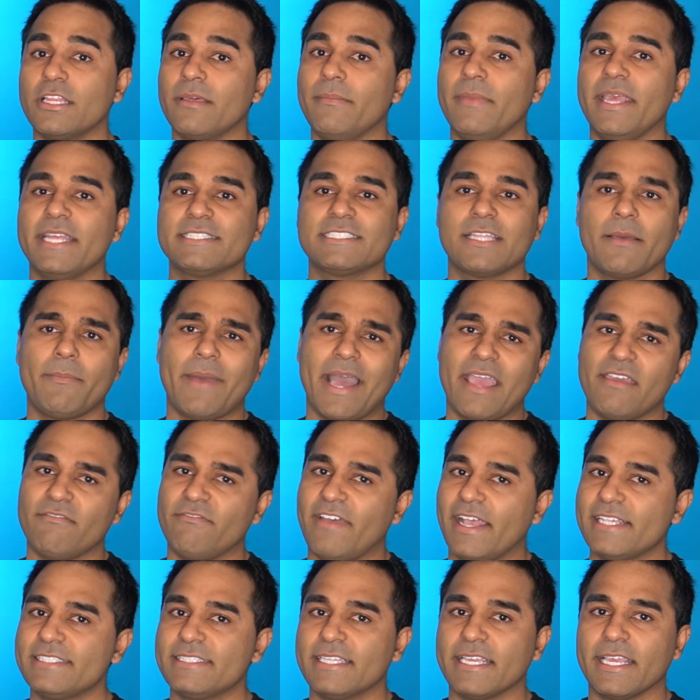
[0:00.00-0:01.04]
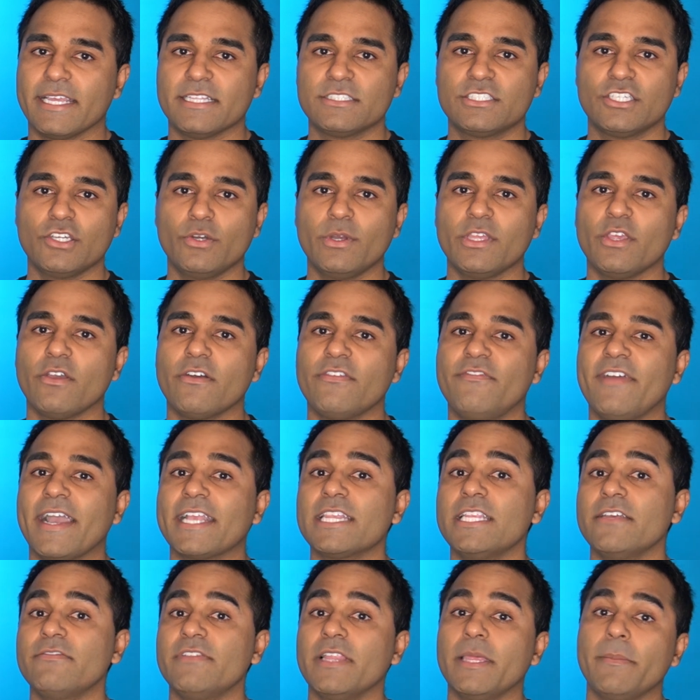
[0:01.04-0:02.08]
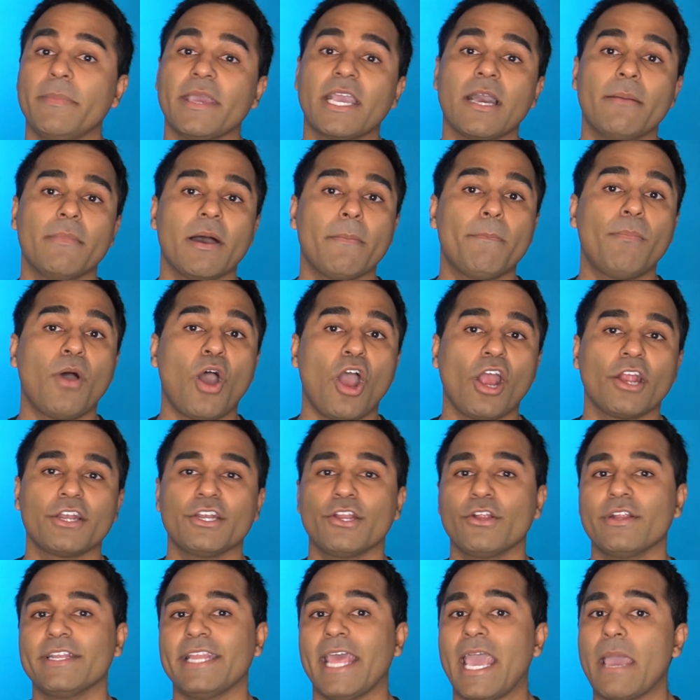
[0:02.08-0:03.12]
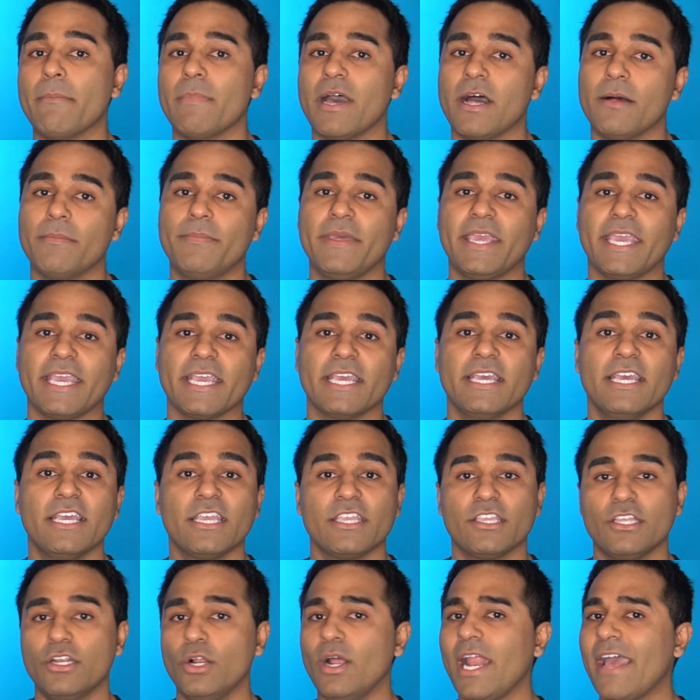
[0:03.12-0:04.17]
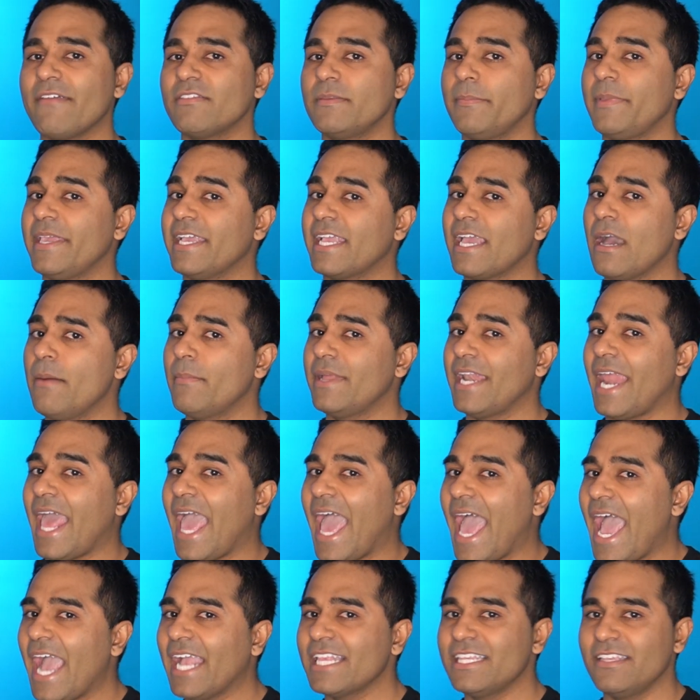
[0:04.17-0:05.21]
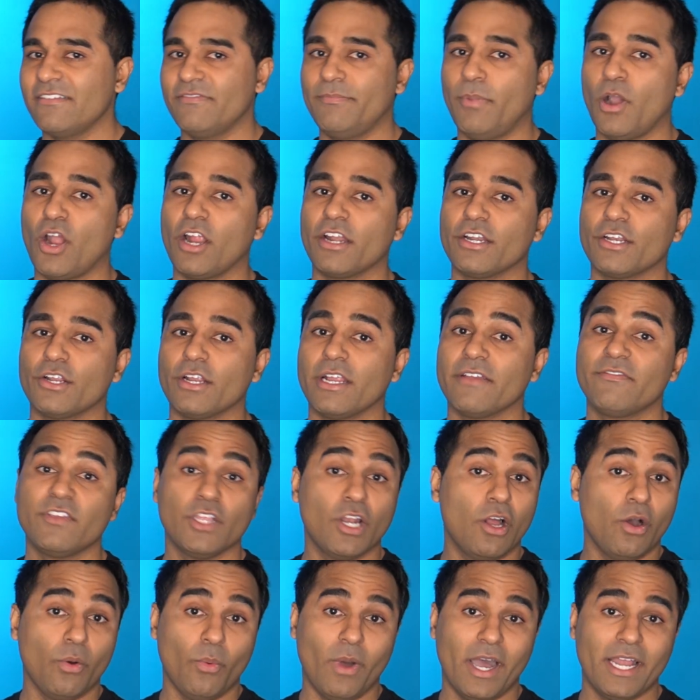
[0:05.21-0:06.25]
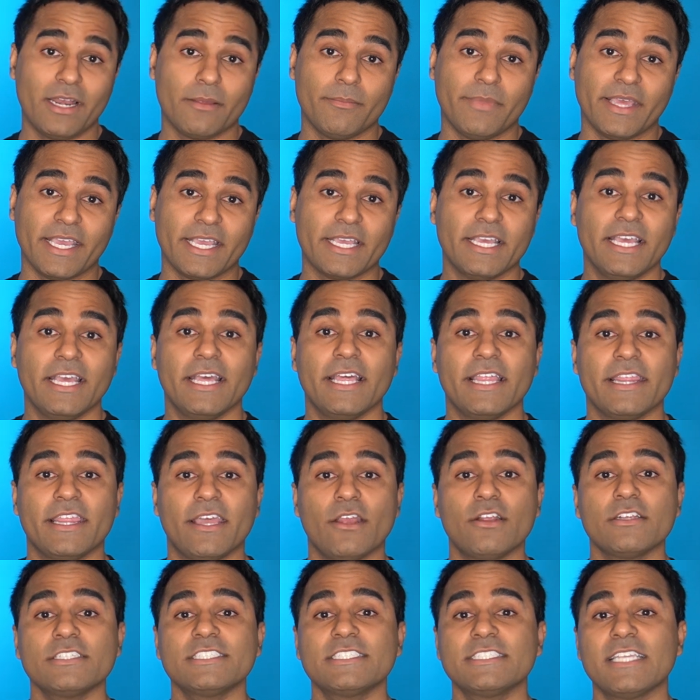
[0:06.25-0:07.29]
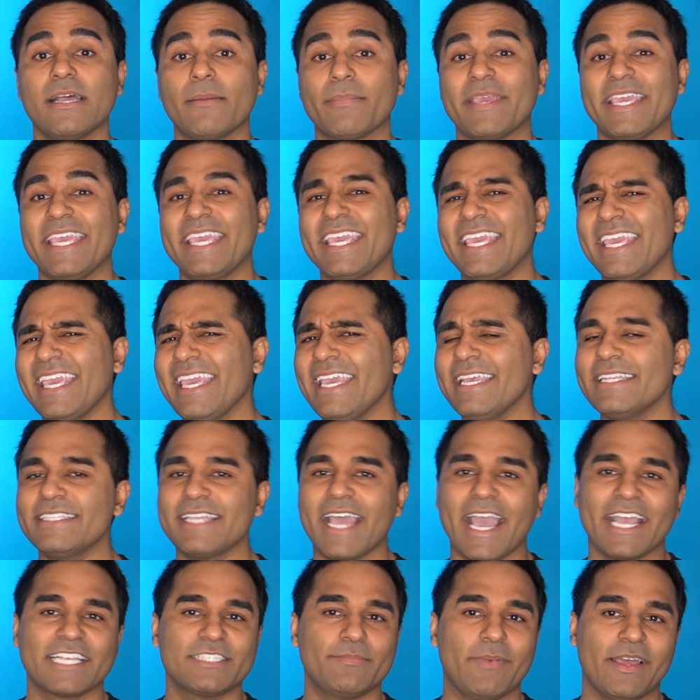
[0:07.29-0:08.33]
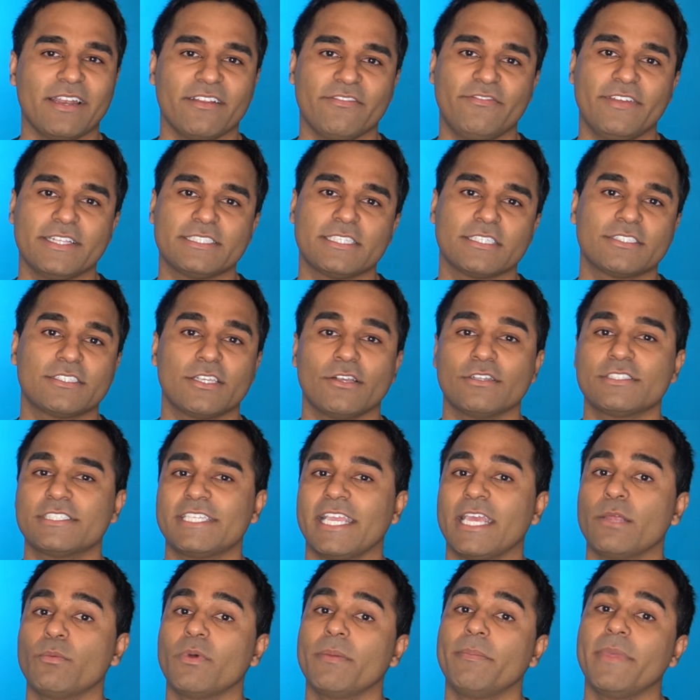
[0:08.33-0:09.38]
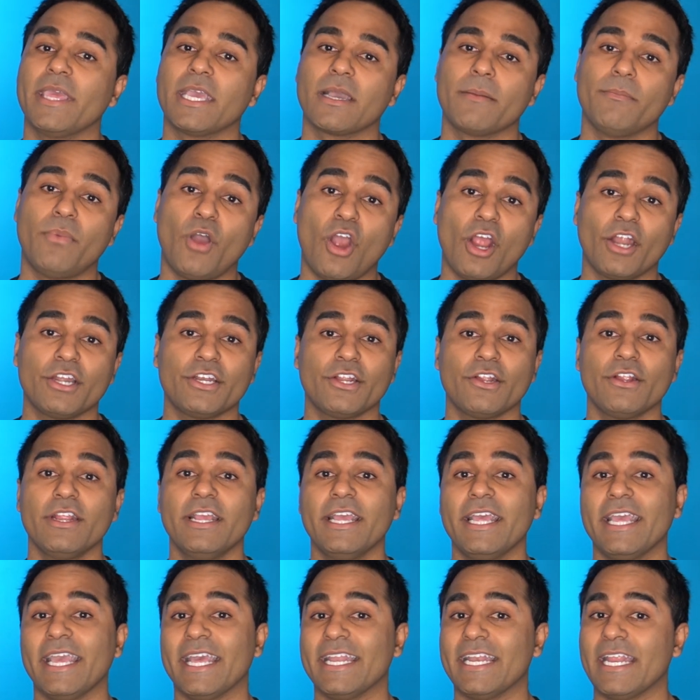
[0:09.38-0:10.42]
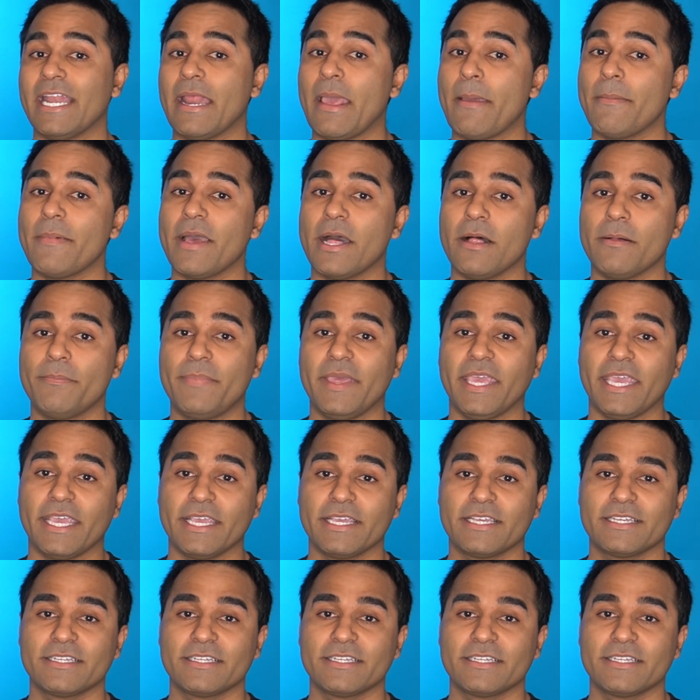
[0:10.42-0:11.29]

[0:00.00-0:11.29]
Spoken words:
means that by investing into it, you effectively become a partner in the MLP. You don't have to become an active partner if you don't want to be. There are some key tax benefits associated with being a partner in an MLP.